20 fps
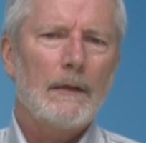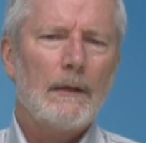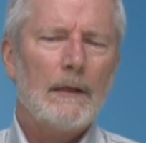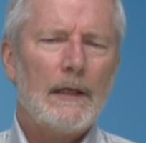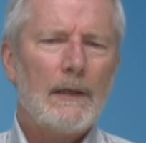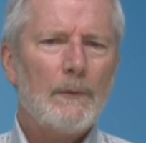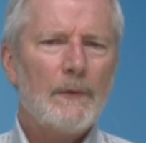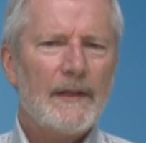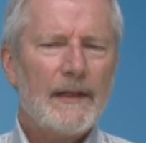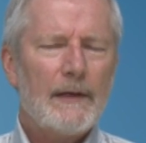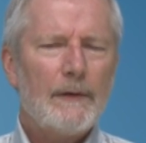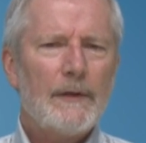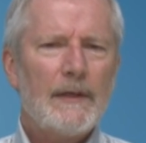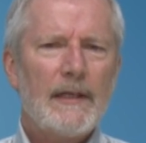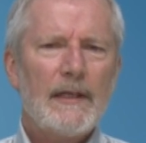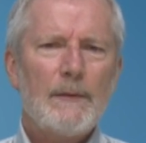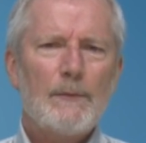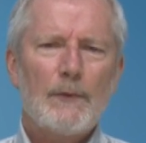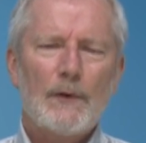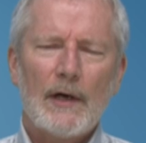and without
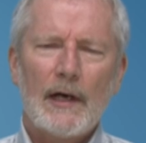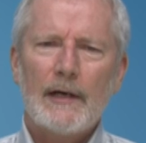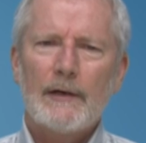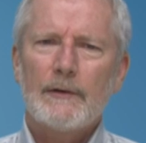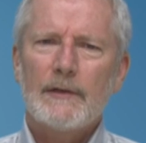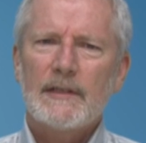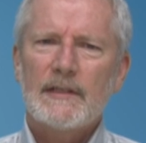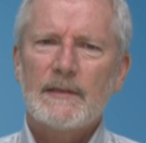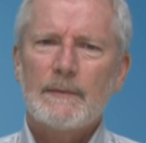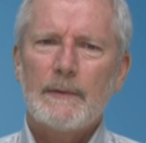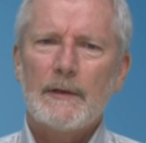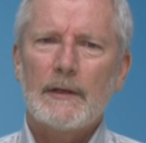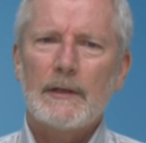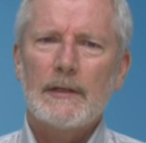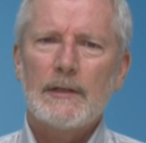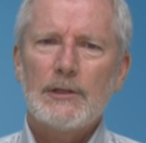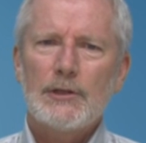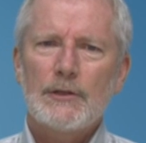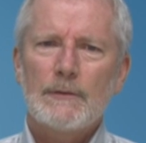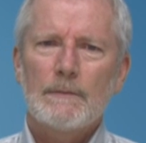any prior
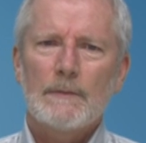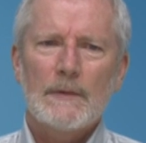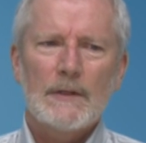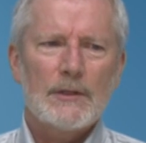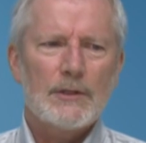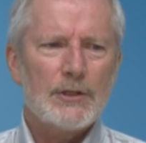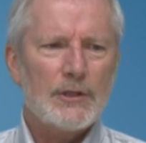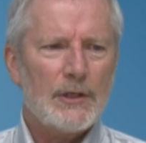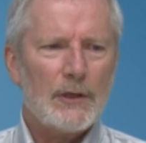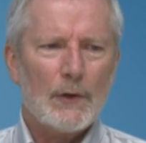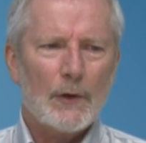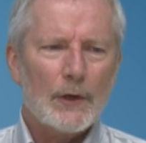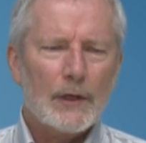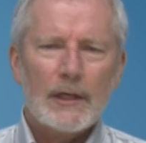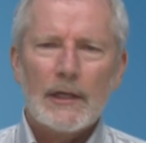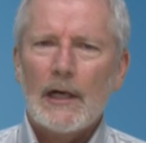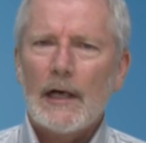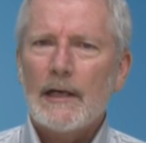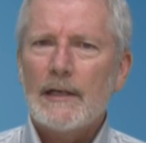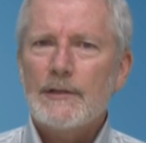experience, she
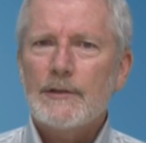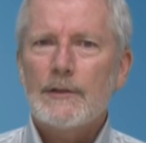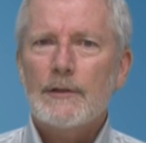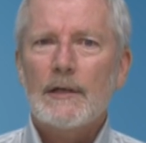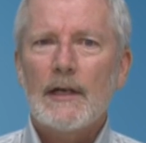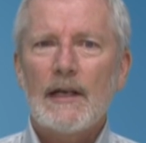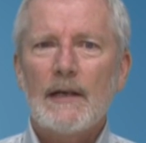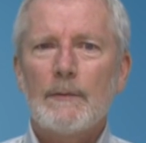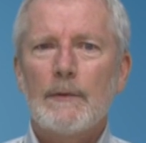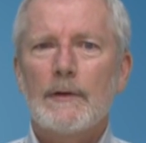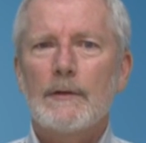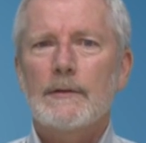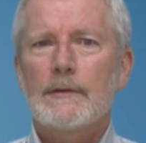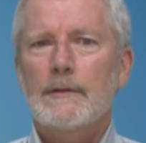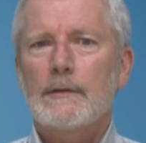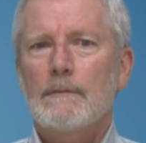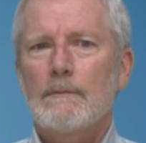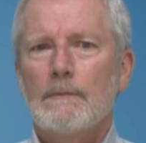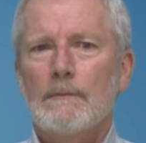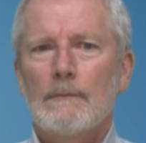organized her neighbors,